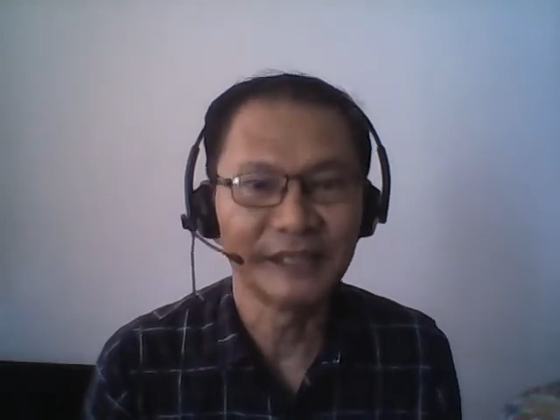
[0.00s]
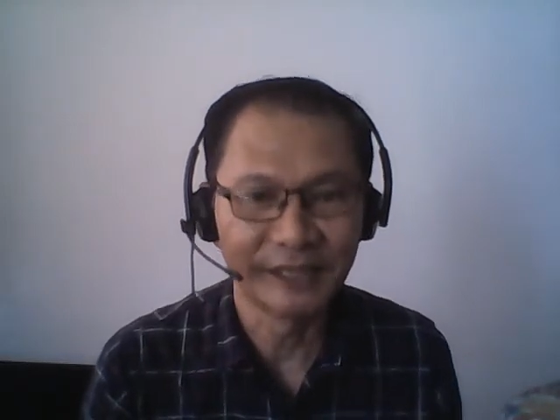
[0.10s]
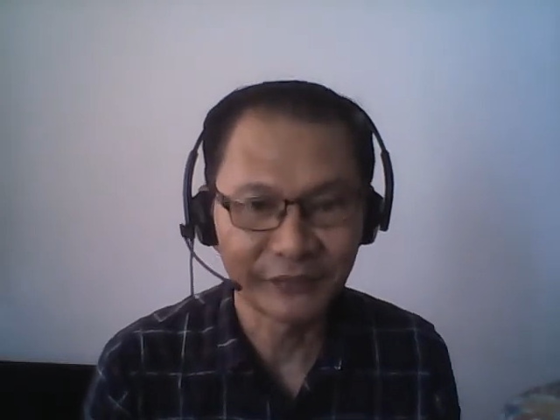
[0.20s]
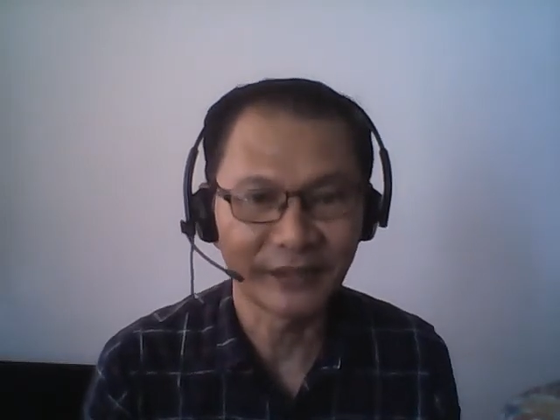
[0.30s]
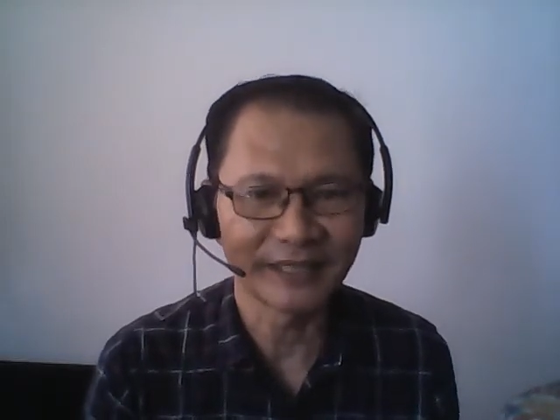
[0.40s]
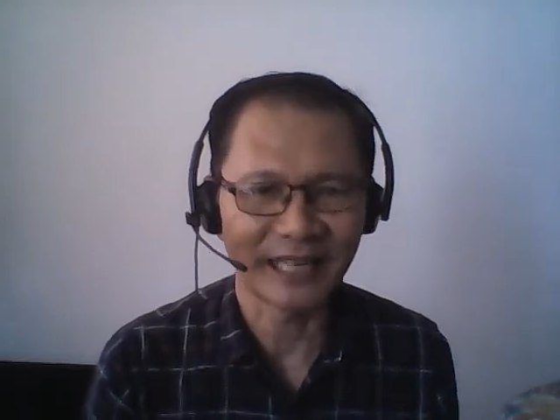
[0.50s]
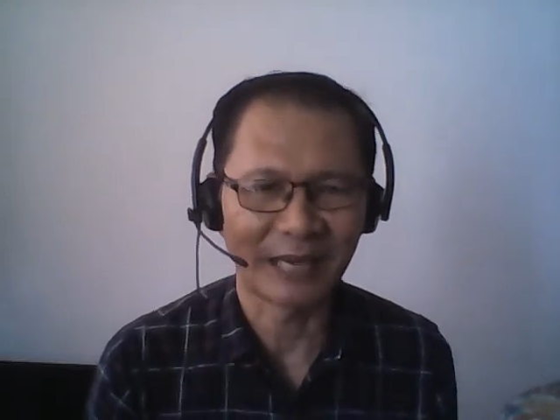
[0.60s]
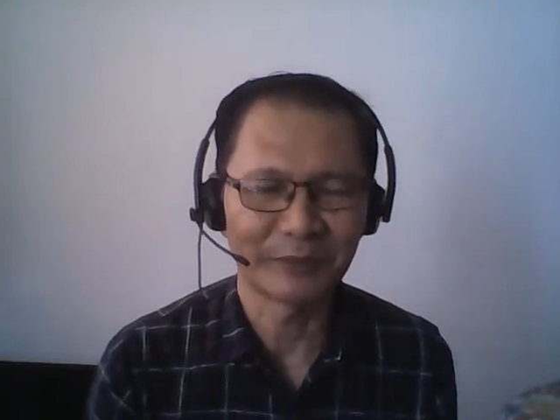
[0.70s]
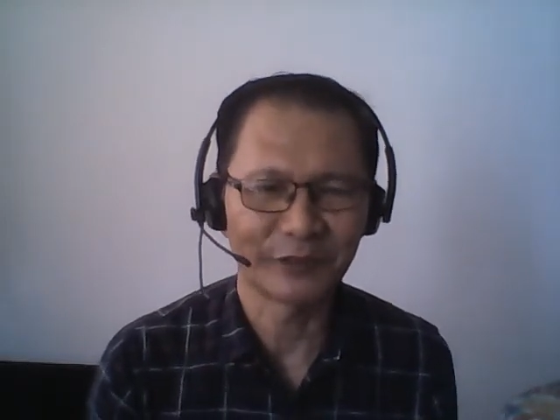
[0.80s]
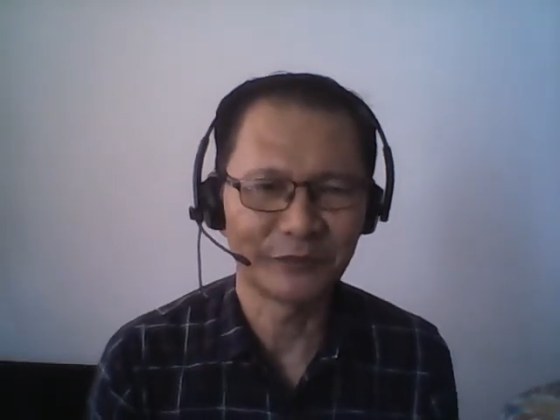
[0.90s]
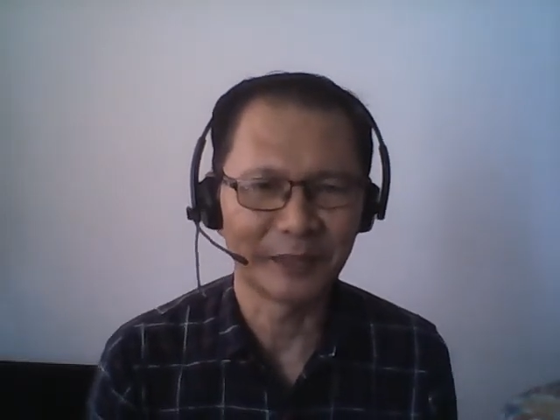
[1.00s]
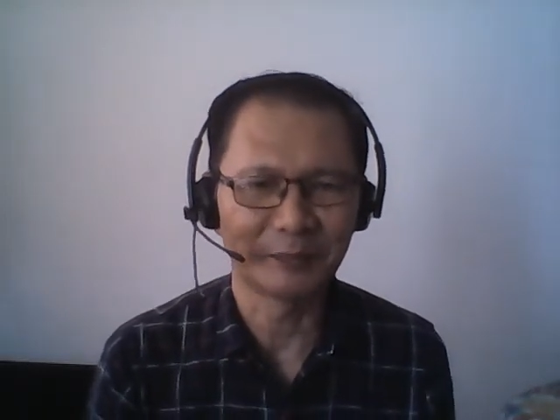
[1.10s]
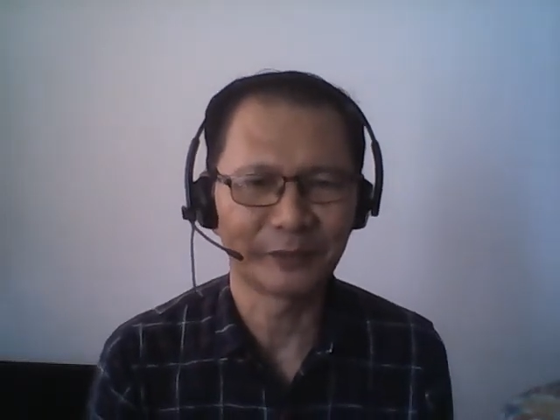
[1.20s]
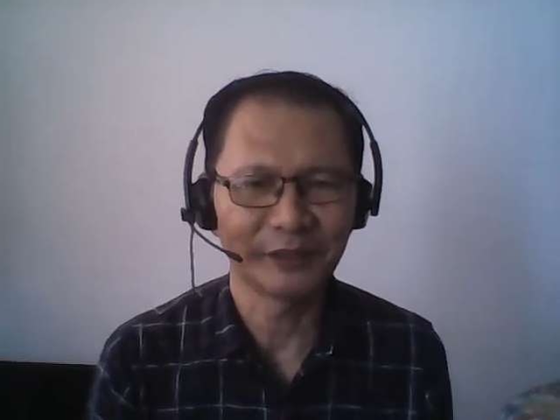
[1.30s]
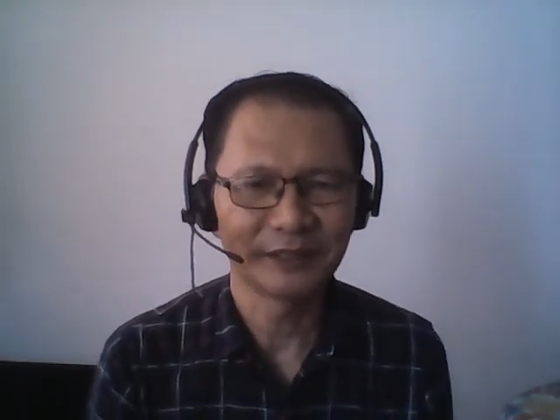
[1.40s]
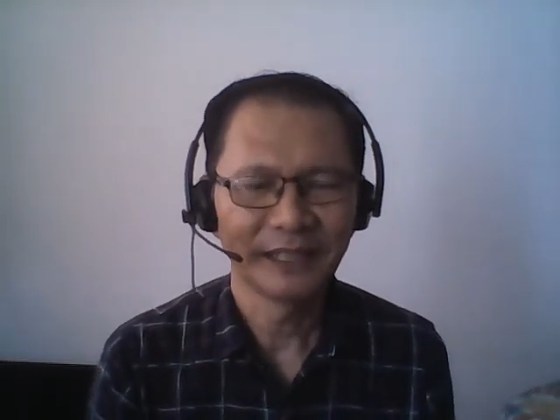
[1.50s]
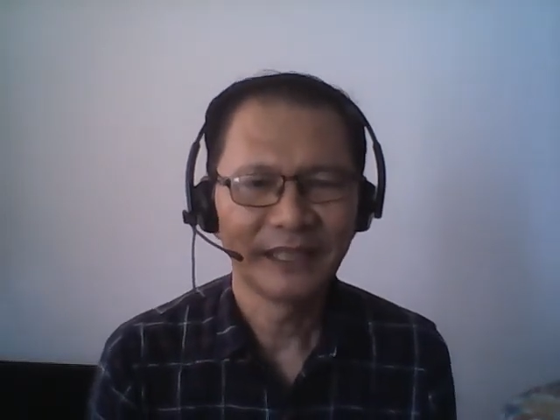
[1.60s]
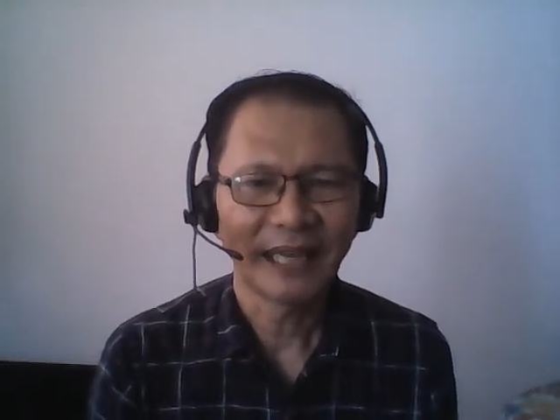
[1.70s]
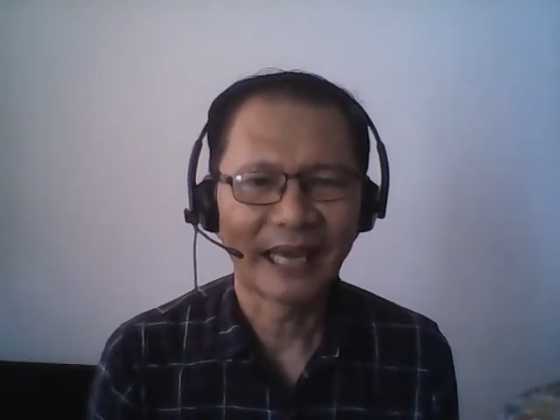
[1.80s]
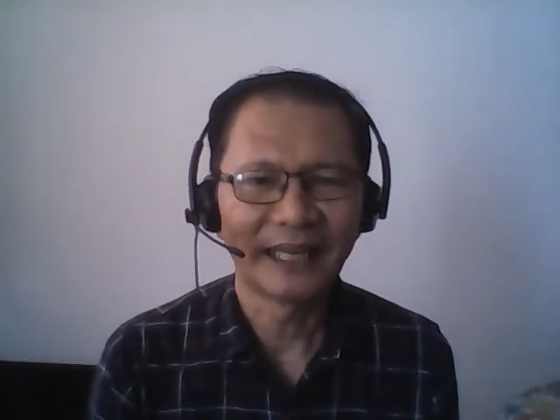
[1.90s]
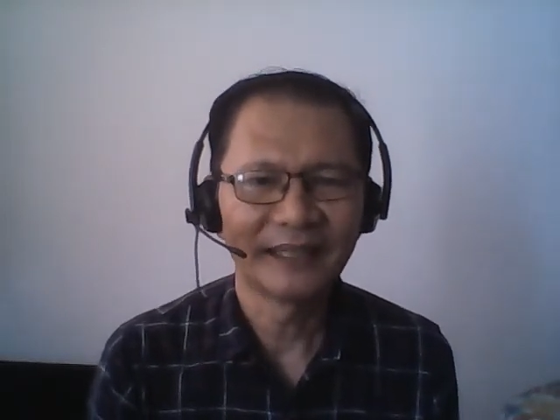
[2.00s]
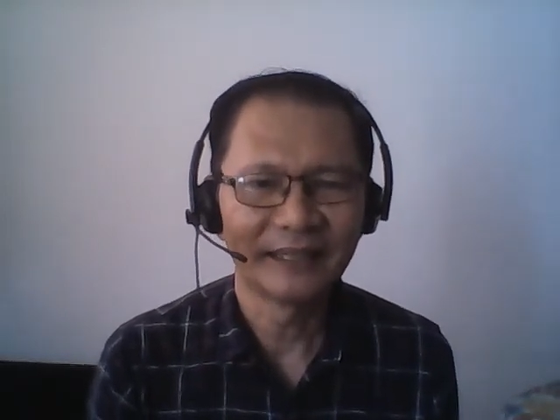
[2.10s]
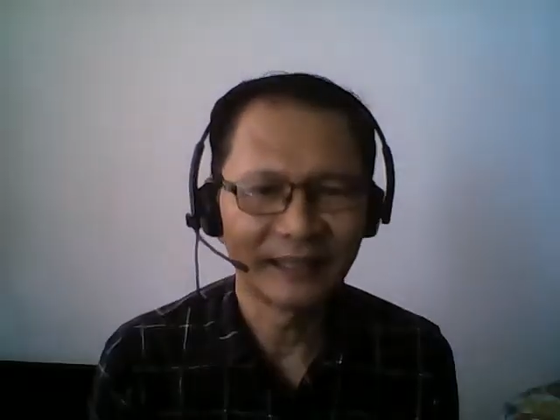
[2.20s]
different types of people, and it